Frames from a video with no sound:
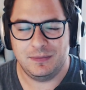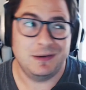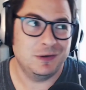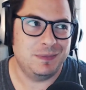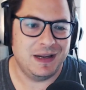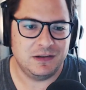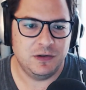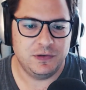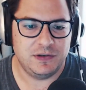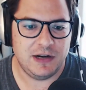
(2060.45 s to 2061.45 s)
and not really paying
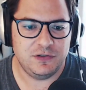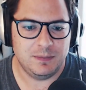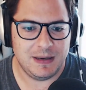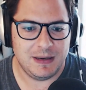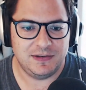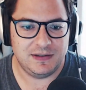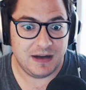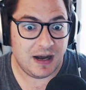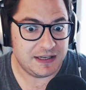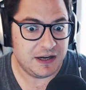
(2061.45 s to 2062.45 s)
close attention maybe to
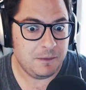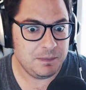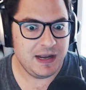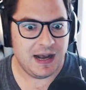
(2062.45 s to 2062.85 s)
the audio.